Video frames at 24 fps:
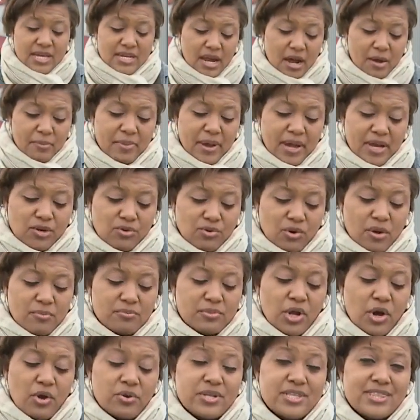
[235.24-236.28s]
Now, Ben Crump
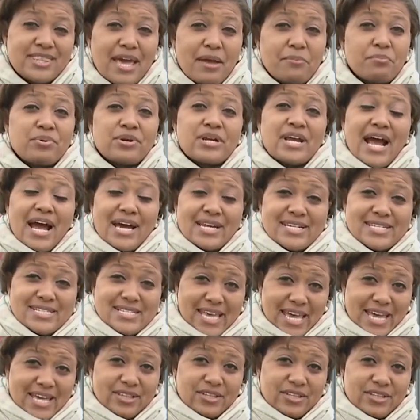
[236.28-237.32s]
noted that Breonna
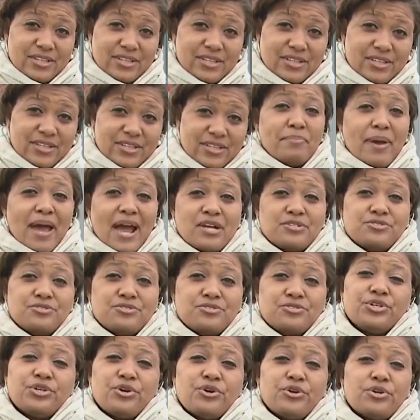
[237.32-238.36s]
Taylor and Patrick
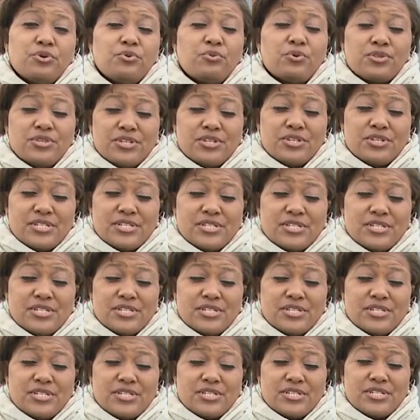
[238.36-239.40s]
Lyoya were the same
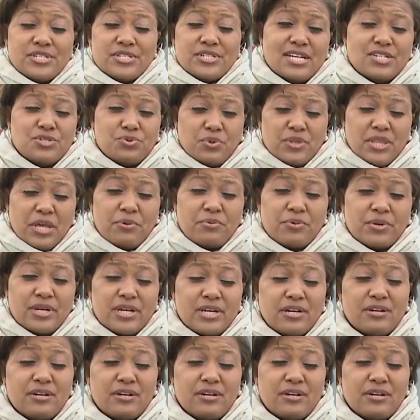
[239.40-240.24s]
exact age when they were